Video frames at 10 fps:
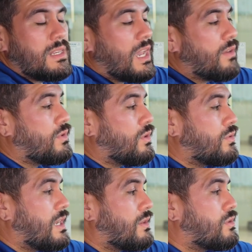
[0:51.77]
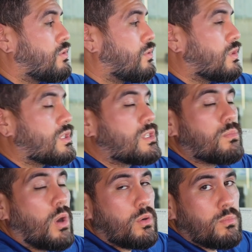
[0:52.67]
Now if you go down to the
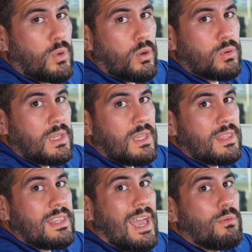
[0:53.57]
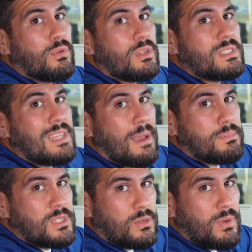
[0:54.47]
smart mode, that will
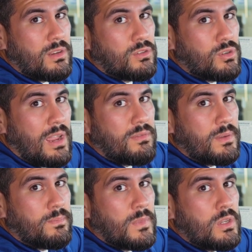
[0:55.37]
adapt to the way you're driving.